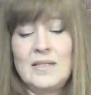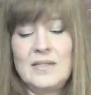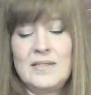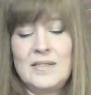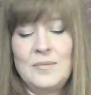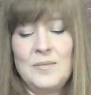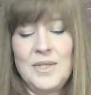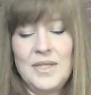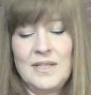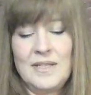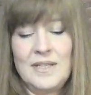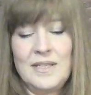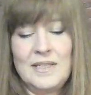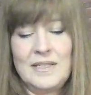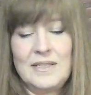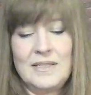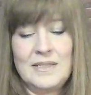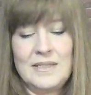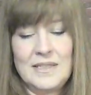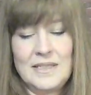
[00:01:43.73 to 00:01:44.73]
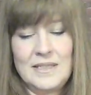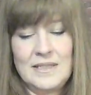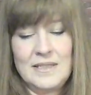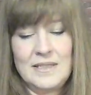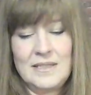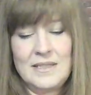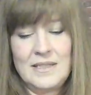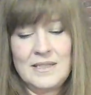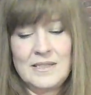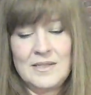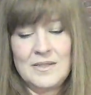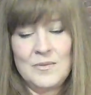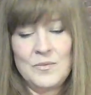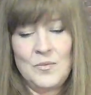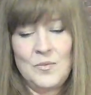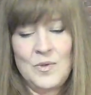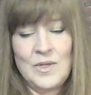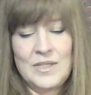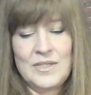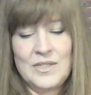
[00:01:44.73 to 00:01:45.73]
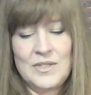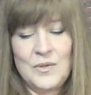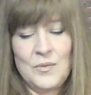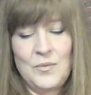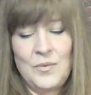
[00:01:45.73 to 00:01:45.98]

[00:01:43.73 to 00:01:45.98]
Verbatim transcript: Somebody that doesn't want to